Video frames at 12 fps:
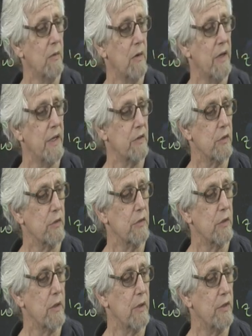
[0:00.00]
1 XOR
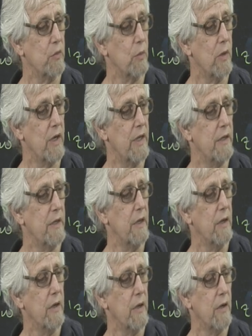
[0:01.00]
0 is 1,
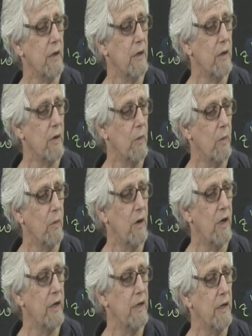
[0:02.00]

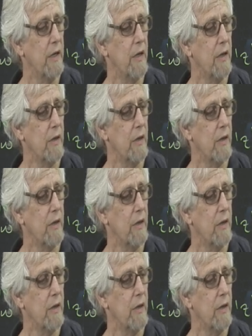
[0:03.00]
1,